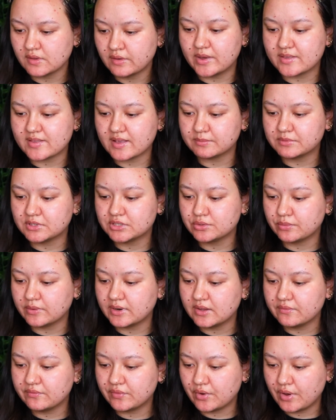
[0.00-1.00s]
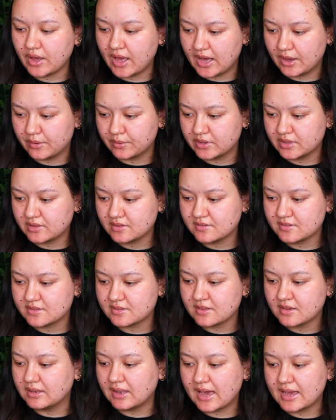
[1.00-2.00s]
wears up to 24
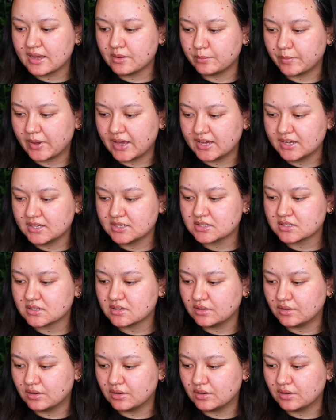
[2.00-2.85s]
hours, lightweight,